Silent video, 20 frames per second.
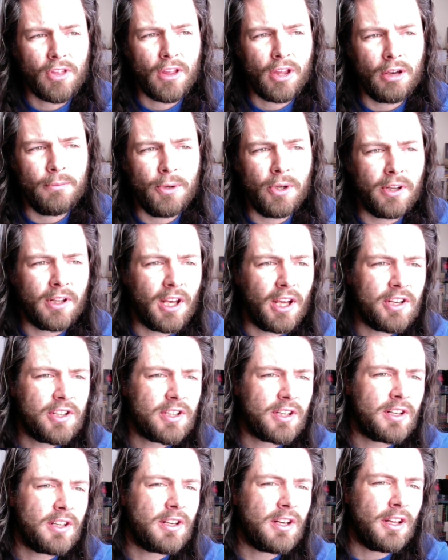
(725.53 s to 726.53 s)

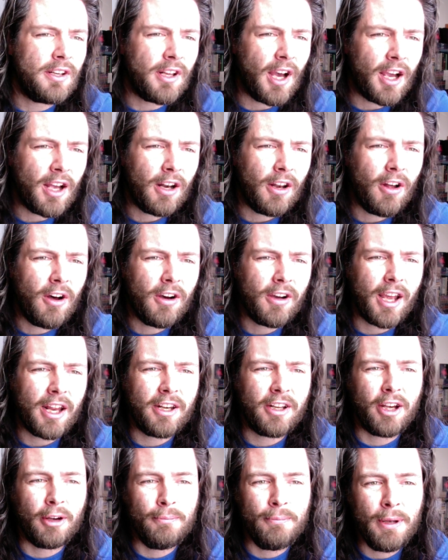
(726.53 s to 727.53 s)
Communication, dialogue,
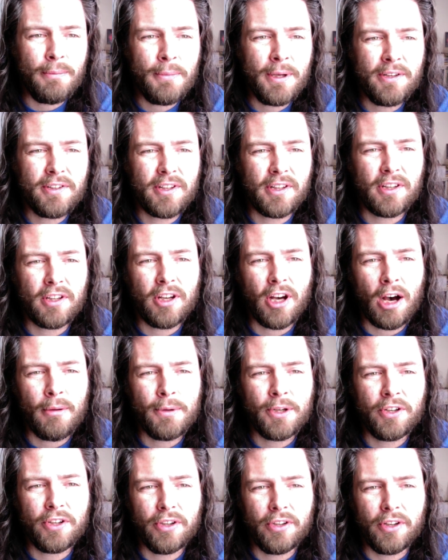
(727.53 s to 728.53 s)
and commitment to the
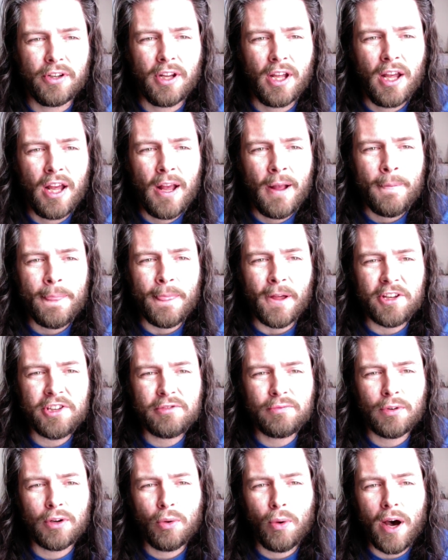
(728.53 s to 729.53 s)
common good thus
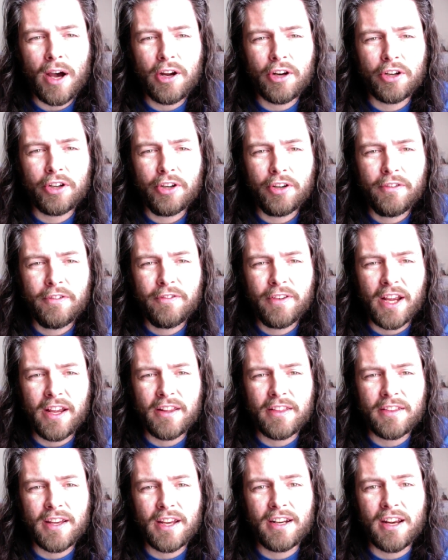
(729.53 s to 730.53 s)
require good
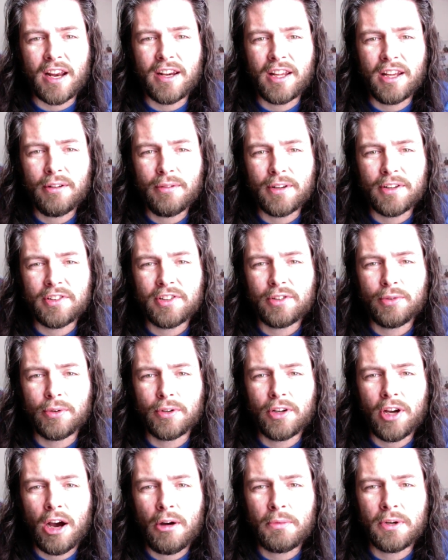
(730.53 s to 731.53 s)
faith and adherence to a
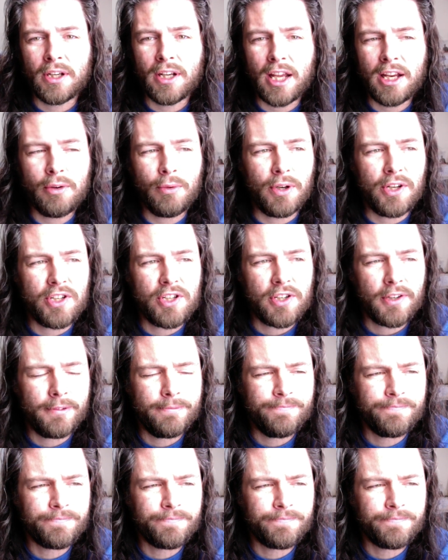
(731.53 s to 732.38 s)
common language.